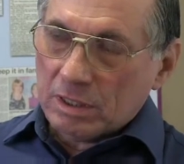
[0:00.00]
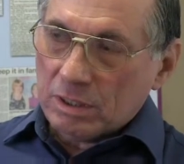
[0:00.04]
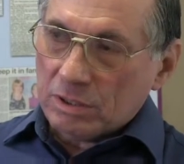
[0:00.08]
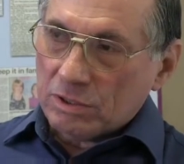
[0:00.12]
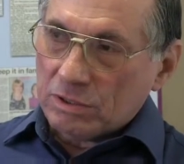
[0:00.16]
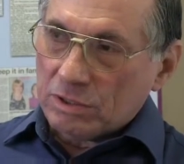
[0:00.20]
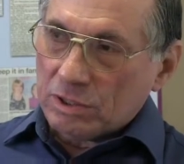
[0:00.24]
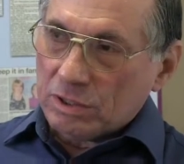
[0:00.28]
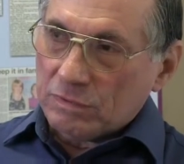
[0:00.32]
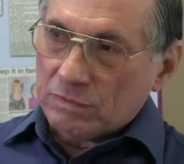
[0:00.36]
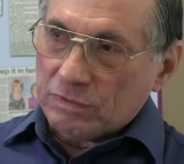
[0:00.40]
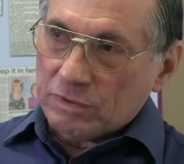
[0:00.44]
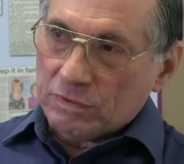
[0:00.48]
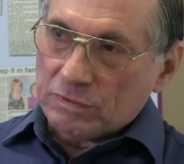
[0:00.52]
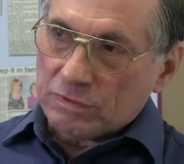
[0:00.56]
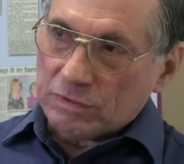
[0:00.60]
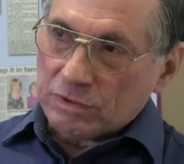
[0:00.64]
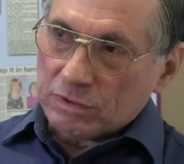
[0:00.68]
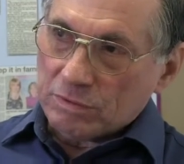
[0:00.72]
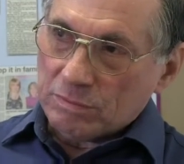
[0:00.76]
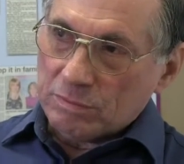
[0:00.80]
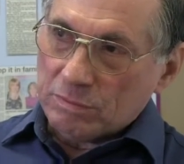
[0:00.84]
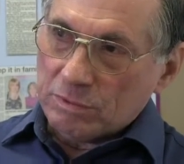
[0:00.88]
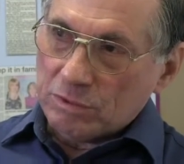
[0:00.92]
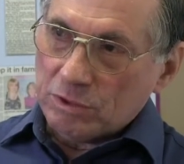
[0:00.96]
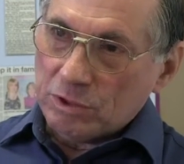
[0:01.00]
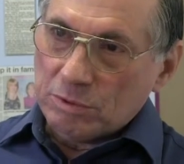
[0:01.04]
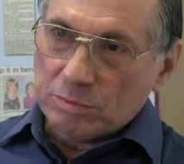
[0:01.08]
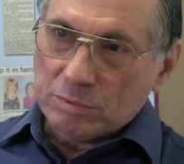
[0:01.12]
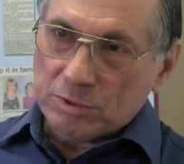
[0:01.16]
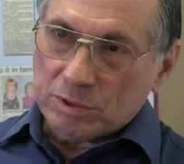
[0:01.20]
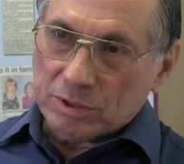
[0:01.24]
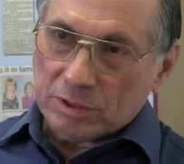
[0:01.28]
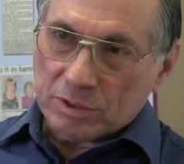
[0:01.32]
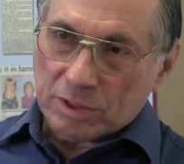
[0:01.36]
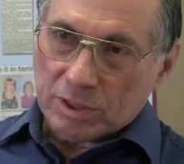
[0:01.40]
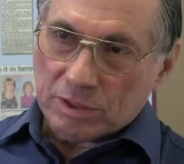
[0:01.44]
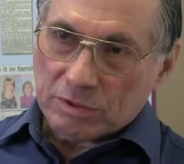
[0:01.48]
has suffered from
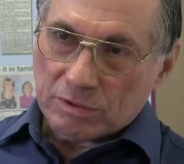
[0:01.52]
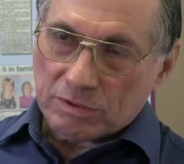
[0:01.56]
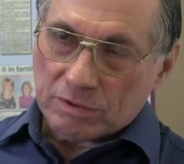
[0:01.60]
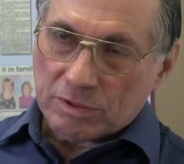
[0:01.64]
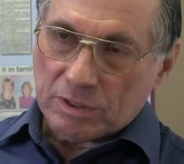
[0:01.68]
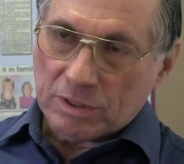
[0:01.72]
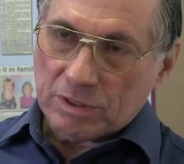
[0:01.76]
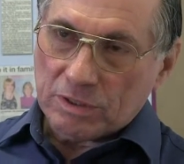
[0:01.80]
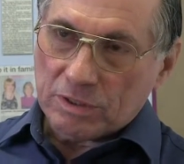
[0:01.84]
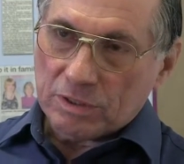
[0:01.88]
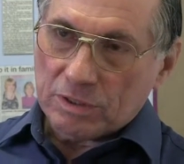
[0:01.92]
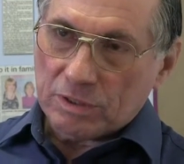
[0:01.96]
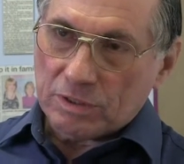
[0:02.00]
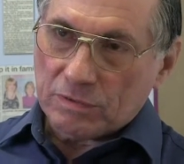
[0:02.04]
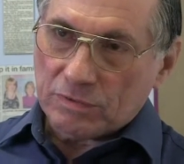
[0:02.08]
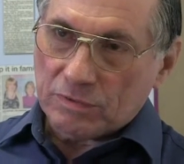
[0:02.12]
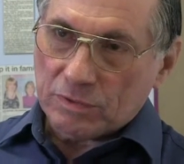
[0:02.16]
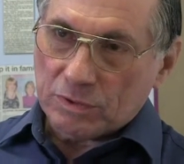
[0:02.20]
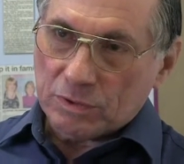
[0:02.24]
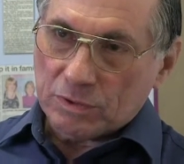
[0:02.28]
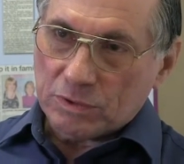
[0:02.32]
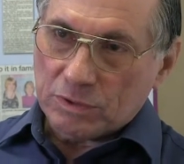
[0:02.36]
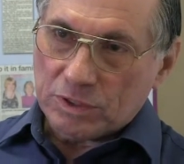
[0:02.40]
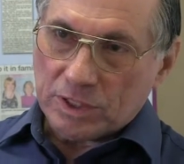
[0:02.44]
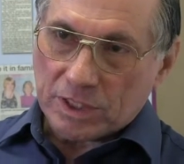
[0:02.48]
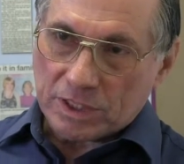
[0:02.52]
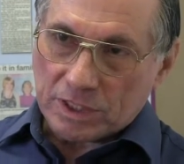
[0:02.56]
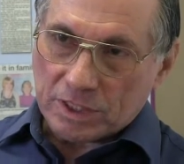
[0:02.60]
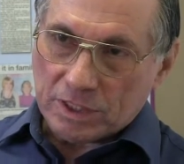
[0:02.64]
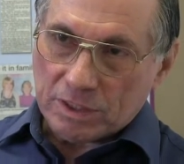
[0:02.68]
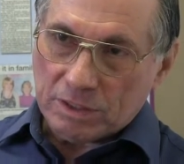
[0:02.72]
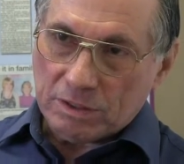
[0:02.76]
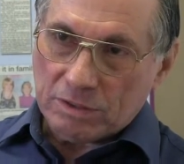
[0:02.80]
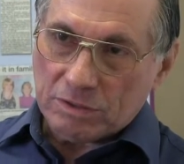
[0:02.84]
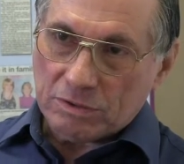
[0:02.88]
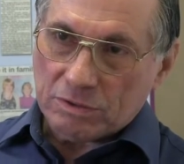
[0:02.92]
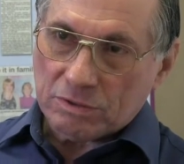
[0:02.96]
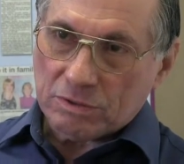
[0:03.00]
rheumatoid arthritis for
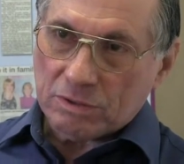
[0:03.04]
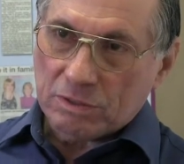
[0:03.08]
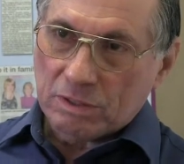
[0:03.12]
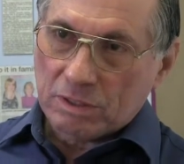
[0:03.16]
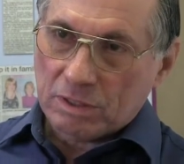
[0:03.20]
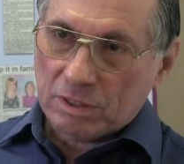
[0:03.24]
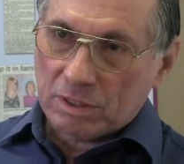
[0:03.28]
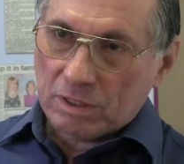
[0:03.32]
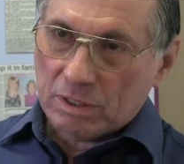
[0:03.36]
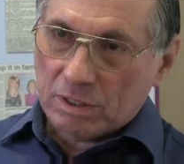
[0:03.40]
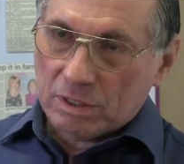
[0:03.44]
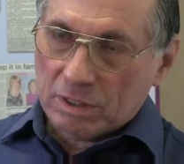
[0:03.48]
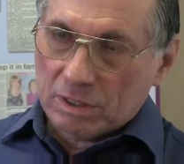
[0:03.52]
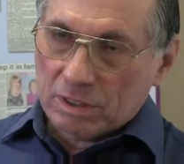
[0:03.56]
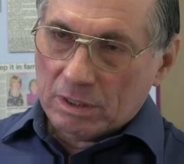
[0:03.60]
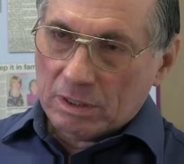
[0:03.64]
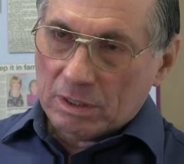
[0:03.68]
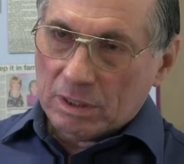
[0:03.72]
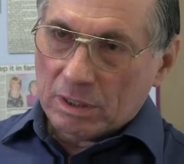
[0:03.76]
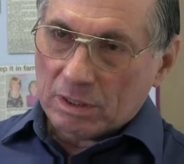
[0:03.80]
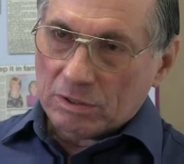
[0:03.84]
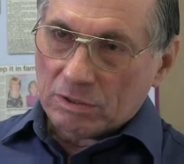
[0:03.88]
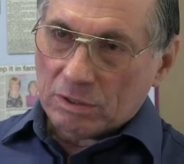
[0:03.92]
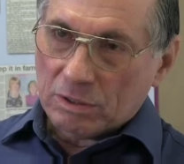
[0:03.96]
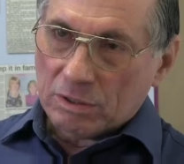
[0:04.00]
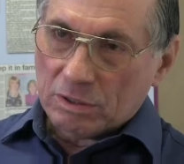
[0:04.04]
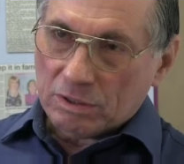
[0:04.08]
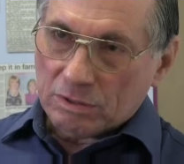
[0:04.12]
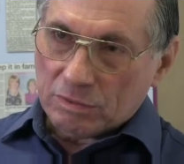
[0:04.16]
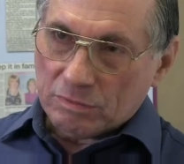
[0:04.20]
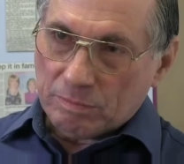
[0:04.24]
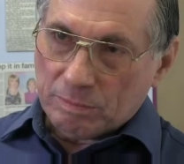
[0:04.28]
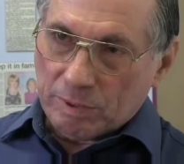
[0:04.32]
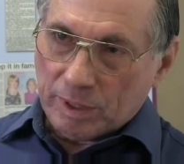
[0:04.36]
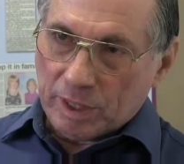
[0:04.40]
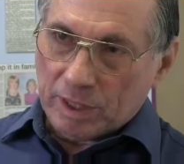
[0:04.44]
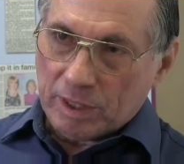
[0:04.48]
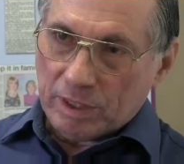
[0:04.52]
decades, has a lot
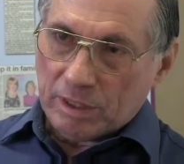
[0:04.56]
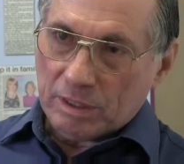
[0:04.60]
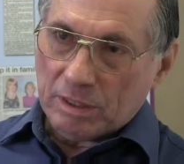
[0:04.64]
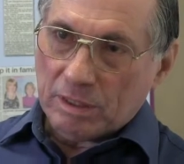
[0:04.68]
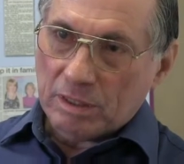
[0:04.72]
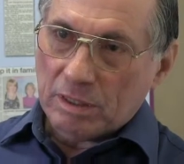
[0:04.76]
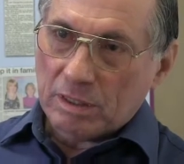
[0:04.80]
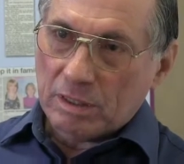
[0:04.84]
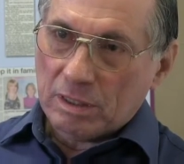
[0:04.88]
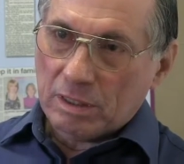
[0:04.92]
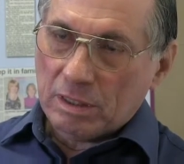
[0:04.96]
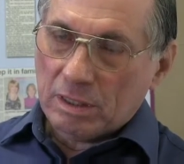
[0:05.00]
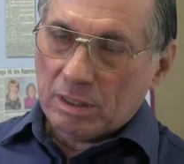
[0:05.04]
of pain